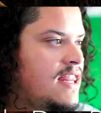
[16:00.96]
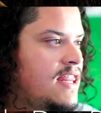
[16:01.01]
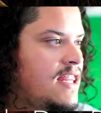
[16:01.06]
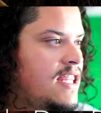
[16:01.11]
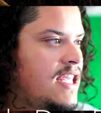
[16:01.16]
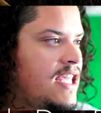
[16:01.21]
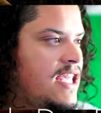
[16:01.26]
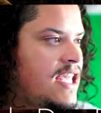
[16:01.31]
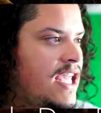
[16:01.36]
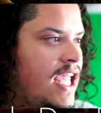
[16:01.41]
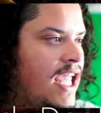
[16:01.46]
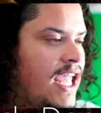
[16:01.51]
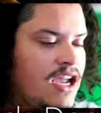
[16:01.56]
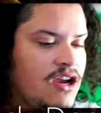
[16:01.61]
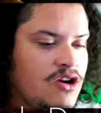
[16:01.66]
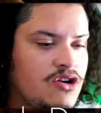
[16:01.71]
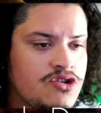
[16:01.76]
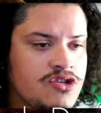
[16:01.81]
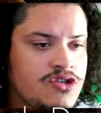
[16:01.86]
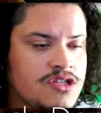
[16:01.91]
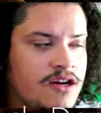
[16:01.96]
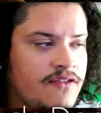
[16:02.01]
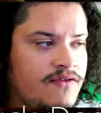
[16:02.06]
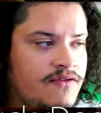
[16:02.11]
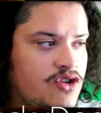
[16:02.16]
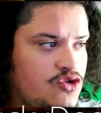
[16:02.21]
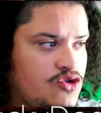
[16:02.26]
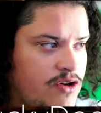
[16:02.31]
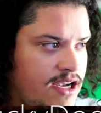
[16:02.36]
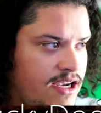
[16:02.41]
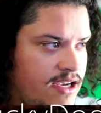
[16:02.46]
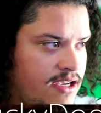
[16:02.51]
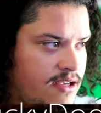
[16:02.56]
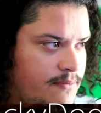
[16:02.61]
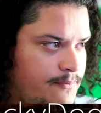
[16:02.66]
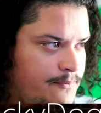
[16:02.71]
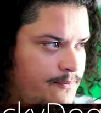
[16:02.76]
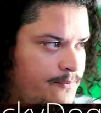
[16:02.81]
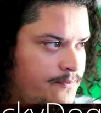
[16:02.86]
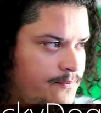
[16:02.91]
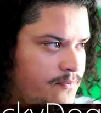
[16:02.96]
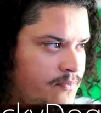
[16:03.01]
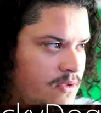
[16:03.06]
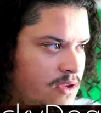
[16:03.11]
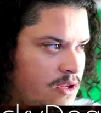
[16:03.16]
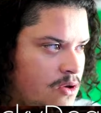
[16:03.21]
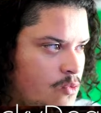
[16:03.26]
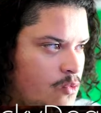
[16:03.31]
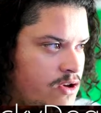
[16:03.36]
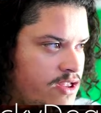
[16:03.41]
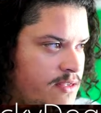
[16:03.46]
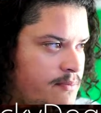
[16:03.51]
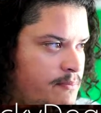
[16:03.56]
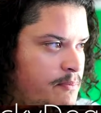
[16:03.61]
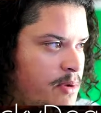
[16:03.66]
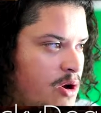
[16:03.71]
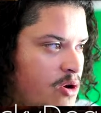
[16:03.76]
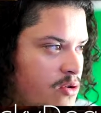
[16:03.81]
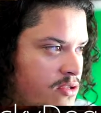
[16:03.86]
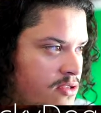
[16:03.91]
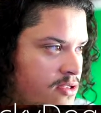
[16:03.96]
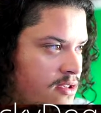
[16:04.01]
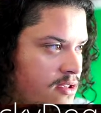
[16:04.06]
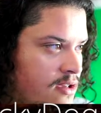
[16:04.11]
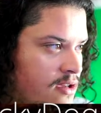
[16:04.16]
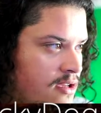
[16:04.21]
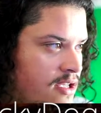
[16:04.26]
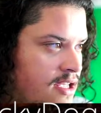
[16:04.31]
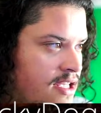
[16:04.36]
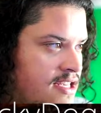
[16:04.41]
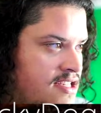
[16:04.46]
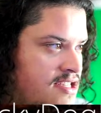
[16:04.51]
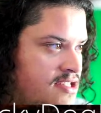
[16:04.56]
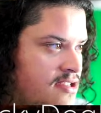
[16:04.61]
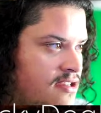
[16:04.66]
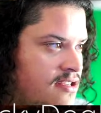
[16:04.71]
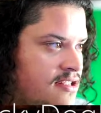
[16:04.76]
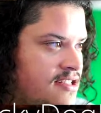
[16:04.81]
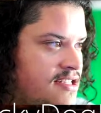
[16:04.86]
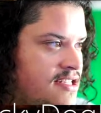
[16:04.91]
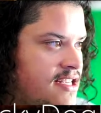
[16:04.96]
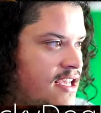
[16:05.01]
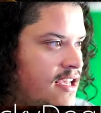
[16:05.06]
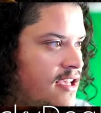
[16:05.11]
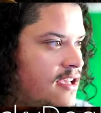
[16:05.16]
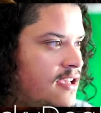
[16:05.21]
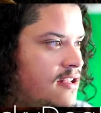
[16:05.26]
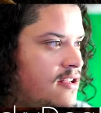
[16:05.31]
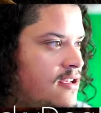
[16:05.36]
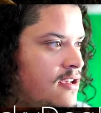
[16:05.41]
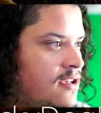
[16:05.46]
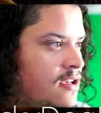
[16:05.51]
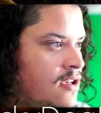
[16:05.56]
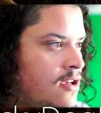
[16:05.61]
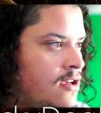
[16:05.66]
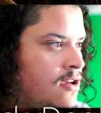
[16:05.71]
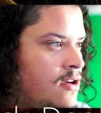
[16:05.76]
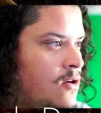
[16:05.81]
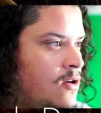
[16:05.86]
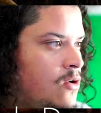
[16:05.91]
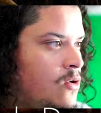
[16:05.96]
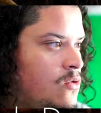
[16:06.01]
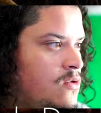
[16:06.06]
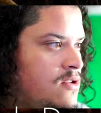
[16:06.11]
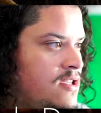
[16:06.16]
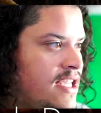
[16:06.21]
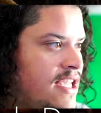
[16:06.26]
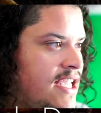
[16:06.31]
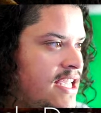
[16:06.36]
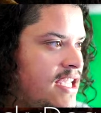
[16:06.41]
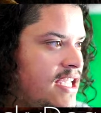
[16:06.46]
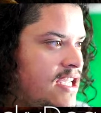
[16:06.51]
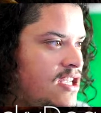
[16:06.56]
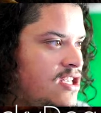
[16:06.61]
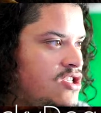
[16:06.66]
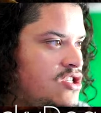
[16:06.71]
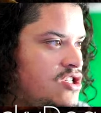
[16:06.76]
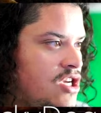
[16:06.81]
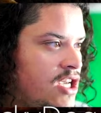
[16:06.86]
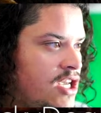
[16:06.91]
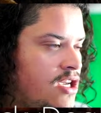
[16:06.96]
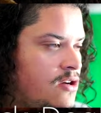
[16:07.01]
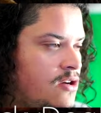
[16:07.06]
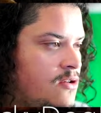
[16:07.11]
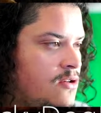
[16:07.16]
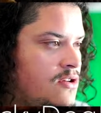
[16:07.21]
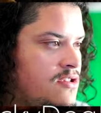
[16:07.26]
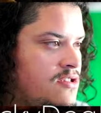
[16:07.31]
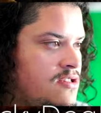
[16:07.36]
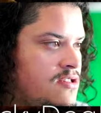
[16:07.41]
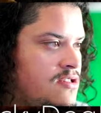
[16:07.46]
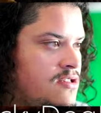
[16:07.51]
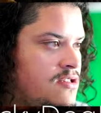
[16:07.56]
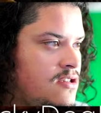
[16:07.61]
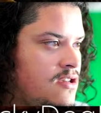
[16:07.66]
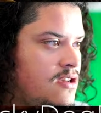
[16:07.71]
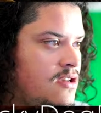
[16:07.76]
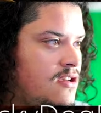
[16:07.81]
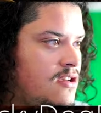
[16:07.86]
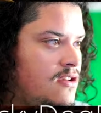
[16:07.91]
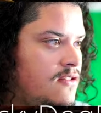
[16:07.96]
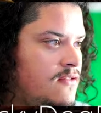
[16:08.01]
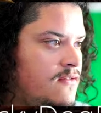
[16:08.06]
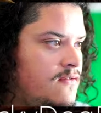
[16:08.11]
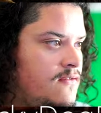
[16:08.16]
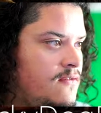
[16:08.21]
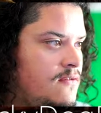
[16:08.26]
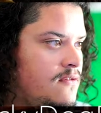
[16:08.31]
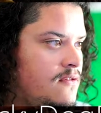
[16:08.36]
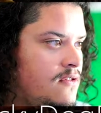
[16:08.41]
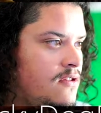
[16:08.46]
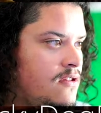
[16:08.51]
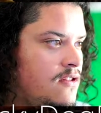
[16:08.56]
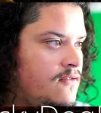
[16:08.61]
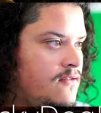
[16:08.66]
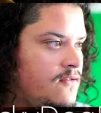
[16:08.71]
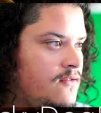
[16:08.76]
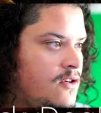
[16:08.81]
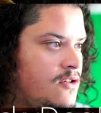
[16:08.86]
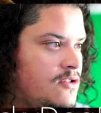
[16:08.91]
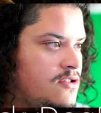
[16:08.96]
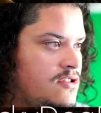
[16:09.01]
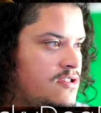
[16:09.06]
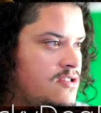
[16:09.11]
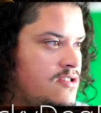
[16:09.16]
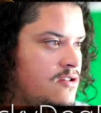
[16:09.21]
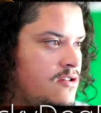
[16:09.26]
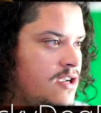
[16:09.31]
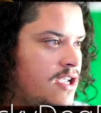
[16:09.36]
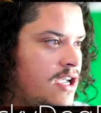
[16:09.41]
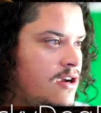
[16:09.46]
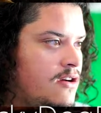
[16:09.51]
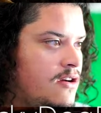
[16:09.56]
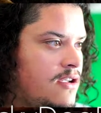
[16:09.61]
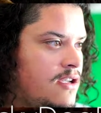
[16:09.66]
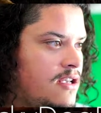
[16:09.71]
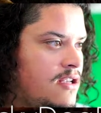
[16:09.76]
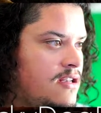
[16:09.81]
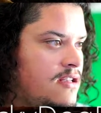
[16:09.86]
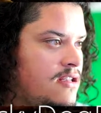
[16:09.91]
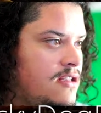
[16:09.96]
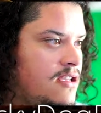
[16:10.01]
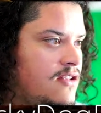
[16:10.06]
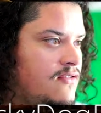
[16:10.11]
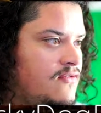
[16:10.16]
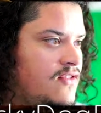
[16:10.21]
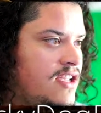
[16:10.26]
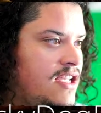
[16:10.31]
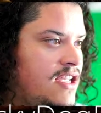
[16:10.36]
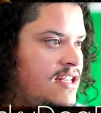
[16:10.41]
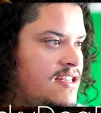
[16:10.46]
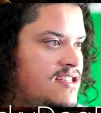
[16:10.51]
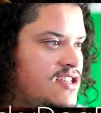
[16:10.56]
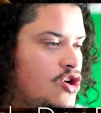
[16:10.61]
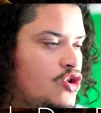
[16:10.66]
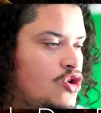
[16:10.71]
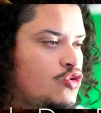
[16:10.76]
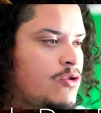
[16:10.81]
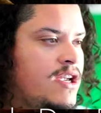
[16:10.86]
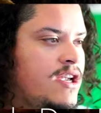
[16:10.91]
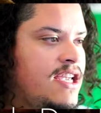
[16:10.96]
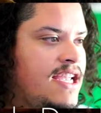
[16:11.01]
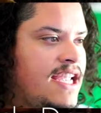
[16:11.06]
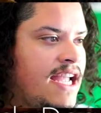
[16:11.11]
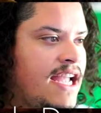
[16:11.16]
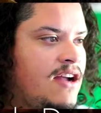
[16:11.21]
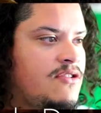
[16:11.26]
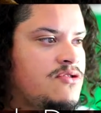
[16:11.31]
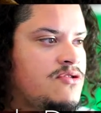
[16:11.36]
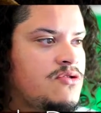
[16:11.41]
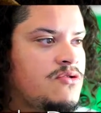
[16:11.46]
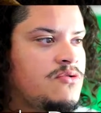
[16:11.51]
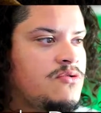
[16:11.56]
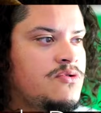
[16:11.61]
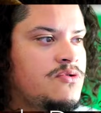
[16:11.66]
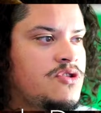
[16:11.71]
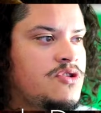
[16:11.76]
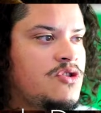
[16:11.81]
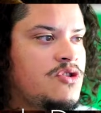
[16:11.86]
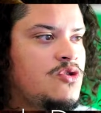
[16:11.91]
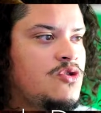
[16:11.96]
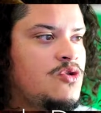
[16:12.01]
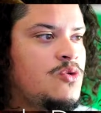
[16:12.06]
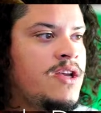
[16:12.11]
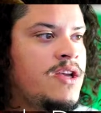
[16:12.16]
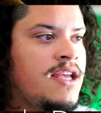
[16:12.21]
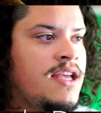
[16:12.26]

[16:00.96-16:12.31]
The heirs of the dragon. With both his sons dead, old King Jaehaerys the first Targaryen convenes a great council to